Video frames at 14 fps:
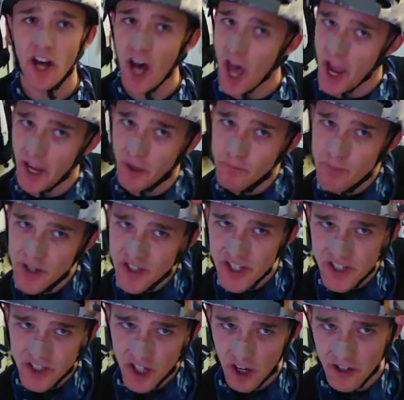A
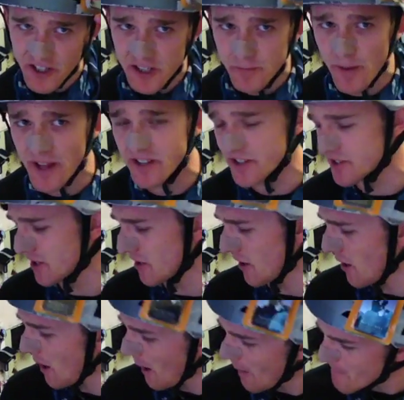business card
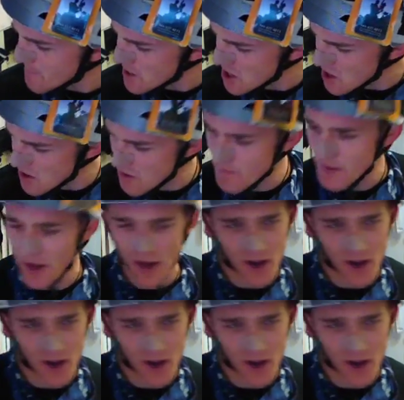dispenser. Boom.